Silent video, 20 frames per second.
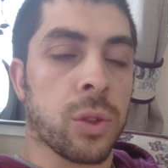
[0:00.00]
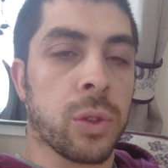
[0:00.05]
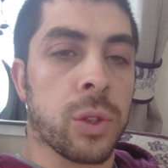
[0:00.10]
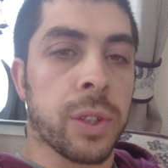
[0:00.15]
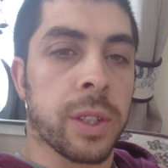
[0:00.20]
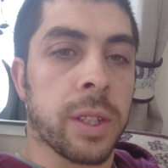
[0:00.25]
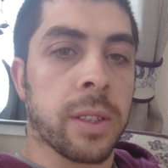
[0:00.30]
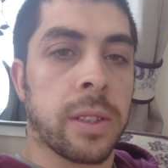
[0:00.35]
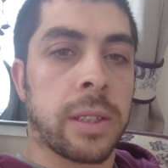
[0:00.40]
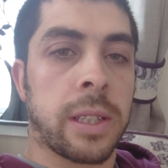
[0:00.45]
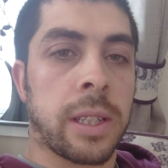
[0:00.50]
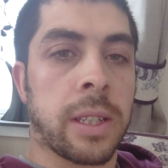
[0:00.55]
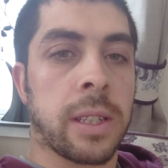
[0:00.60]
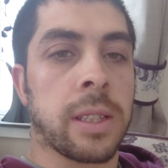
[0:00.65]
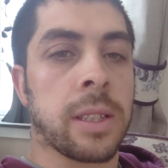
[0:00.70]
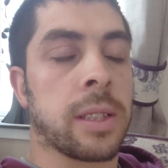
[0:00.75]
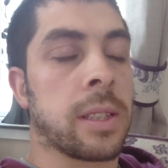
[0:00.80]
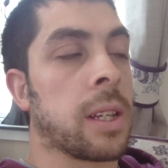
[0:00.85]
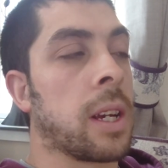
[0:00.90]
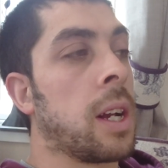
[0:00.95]

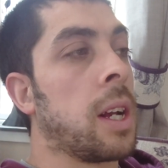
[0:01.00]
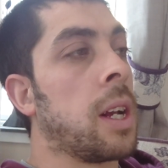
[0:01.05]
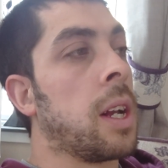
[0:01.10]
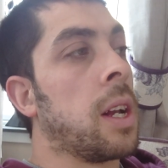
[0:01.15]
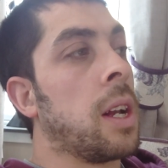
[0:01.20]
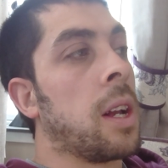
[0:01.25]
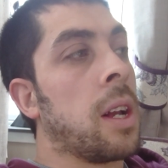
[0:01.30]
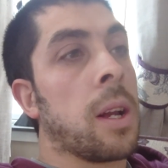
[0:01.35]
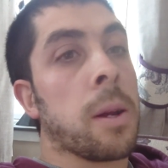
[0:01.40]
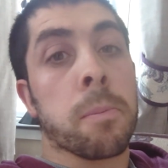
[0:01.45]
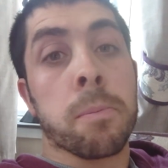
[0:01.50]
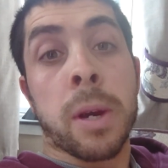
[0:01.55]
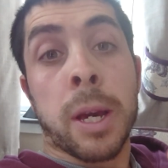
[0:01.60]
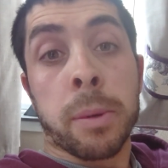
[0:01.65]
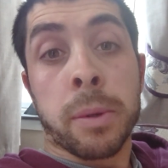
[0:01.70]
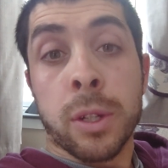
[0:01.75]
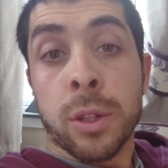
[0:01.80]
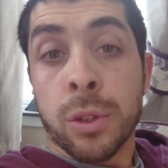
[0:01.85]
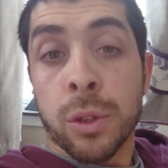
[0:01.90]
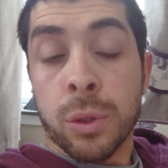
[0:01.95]
audiences.
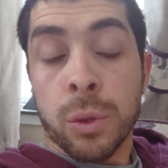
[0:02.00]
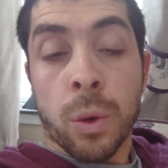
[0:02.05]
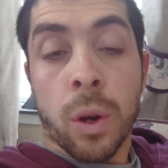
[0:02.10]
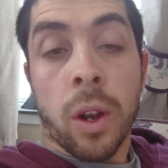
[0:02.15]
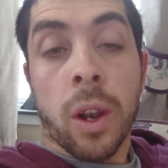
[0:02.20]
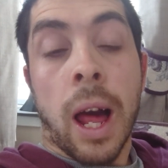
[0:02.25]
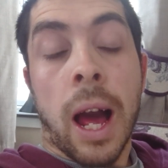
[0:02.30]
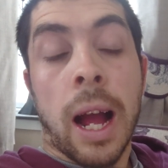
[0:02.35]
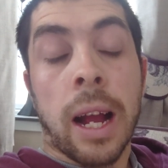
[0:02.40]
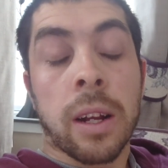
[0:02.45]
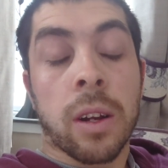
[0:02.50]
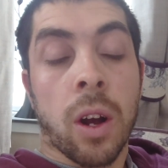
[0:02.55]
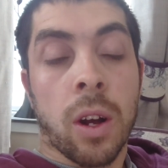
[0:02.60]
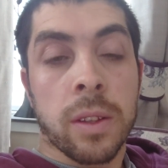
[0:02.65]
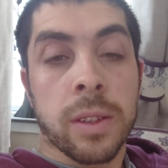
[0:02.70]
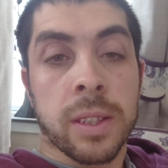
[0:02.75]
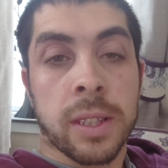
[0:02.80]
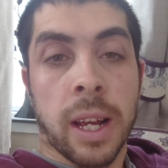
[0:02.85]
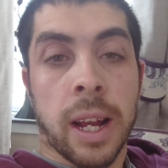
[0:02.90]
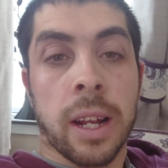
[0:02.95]
Maybe you do online
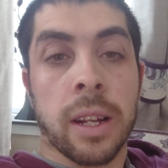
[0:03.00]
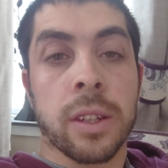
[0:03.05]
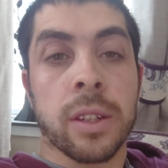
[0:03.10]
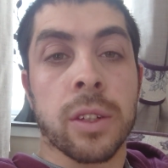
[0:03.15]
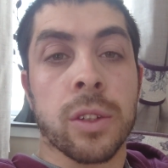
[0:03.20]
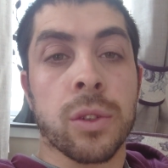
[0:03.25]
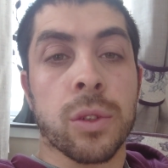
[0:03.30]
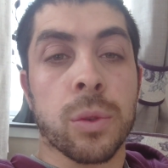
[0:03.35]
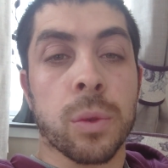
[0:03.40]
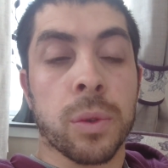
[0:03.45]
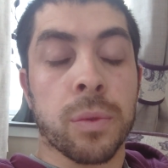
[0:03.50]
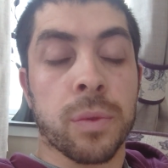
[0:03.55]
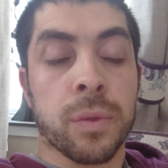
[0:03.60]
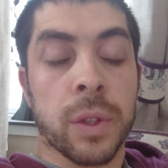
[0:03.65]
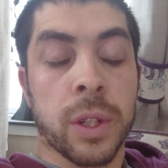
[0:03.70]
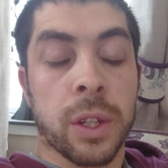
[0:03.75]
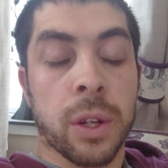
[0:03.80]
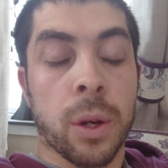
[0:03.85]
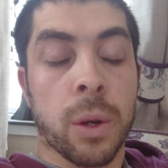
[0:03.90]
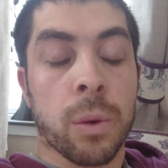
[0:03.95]
content, you do a
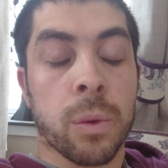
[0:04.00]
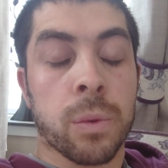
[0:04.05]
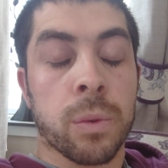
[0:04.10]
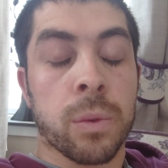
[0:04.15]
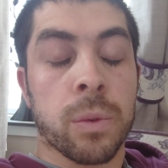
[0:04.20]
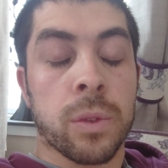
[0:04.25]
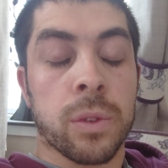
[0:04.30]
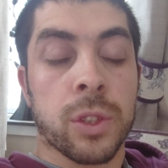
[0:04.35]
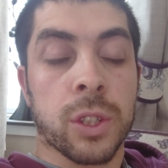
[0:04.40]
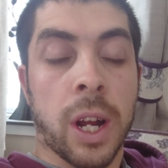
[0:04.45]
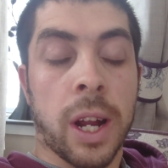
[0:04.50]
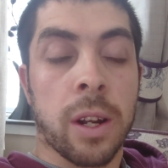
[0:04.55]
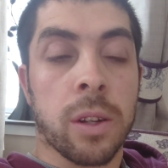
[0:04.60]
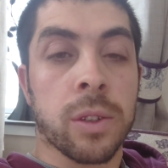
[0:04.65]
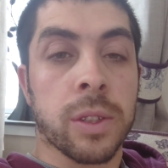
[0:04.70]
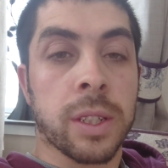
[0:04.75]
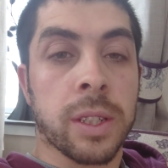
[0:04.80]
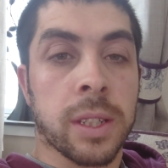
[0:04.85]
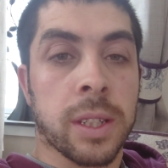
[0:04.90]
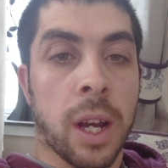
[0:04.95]
video
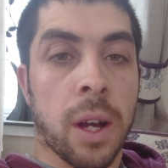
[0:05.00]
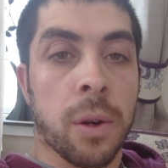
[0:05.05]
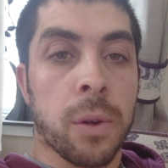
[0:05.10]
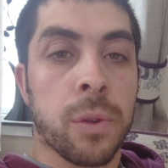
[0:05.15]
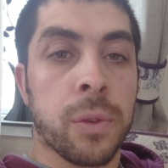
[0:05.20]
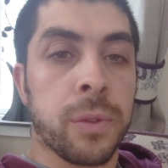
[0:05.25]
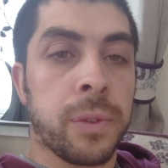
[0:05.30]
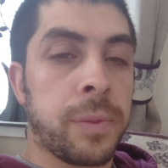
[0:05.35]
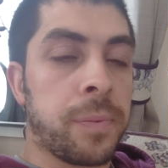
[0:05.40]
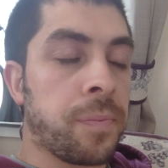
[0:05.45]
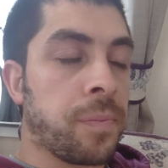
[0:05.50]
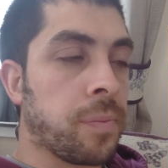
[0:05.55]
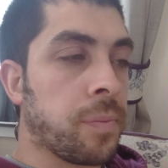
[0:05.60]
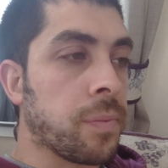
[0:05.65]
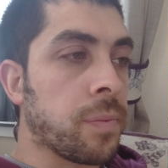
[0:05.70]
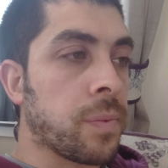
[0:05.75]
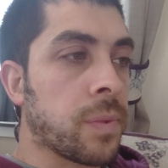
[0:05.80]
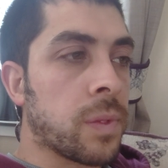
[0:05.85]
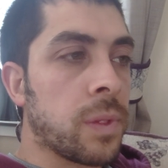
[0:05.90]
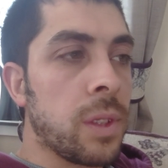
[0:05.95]
channel yourself.
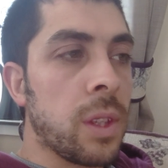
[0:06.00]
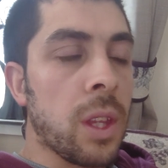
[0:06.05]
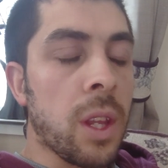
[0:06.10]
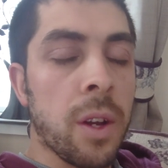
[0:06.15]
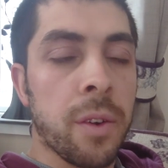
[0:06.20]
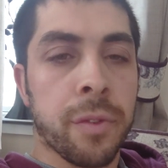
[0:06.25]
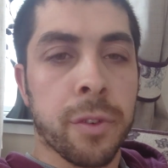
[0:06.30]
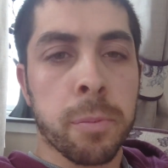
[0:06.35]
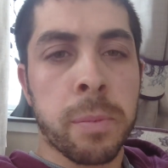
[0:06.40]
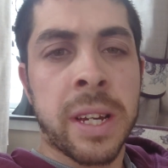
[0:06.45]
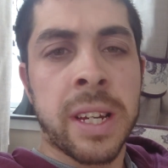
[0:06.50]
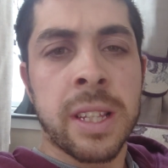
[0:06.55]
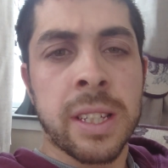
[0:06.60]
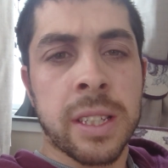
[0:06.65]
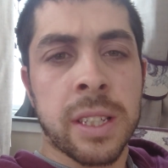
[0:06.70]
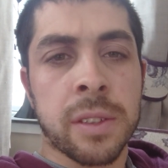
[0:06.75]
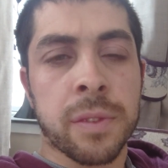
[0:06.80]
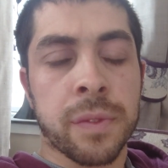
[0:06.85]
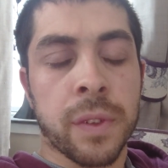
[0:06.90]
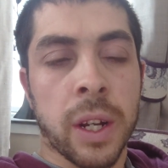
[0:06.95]
For me,
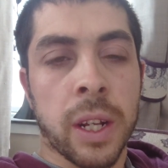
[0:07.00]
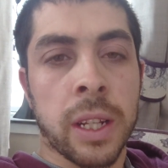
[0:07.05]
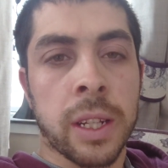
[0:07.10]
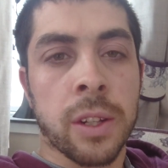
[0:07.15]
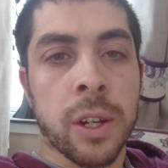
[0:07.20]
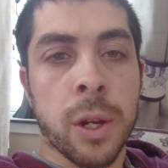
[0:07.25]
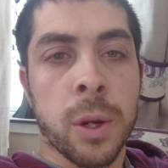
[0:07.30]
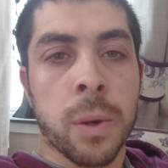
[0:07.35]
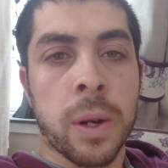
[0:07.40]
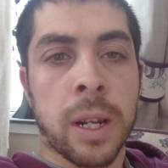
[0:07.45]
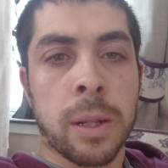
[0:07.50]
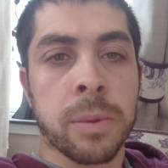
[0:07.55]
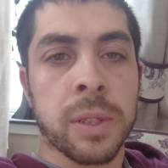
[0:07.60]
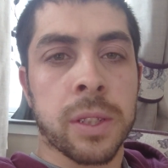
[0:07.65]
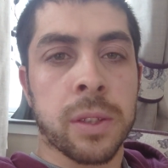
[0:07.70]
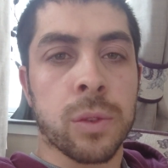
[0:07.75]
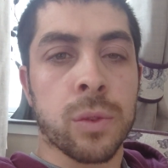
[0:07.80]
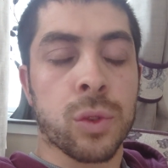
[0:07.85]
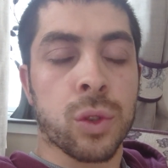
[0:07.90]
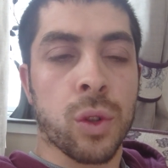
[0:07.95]
this is fairly new and I'm
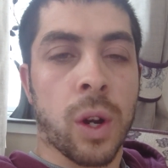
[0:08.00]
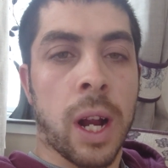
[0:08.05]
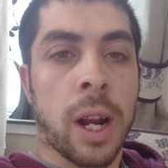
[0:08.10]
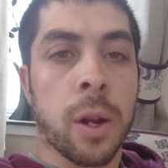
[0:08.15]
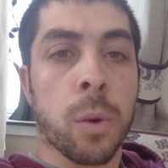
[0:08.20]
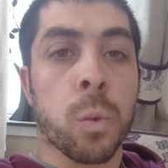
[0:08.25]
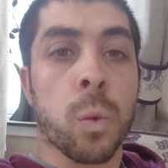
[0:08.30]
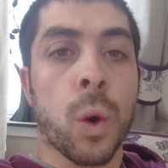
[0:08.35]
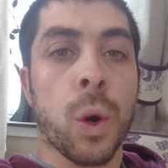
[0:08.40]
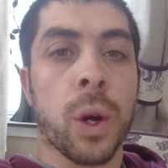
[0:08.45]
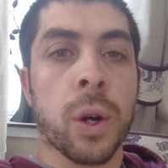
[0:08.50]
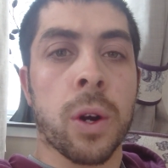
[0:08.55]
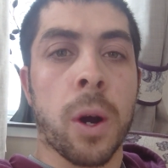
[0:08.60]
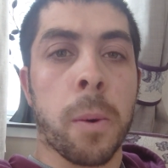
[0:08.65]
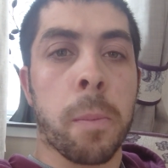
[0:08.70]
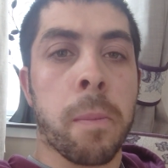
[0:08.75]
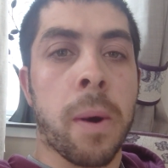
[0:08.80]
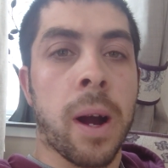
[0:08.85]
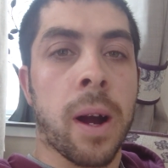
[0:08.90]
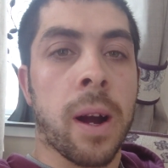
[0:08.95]
still trying to work
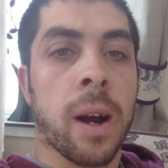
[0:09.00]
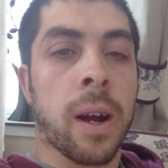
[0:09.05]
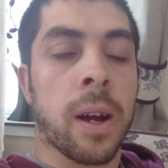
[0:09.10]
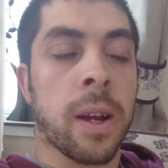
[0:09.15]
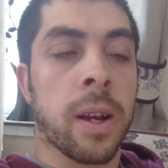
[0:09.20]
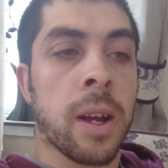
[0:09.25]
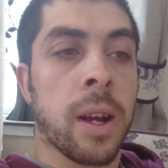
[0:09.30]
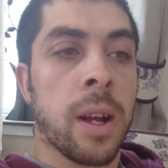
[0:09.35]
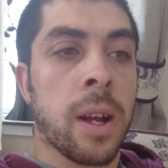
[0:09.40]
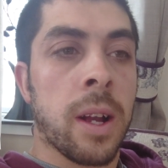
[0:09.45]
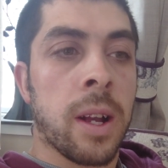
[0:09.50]
on my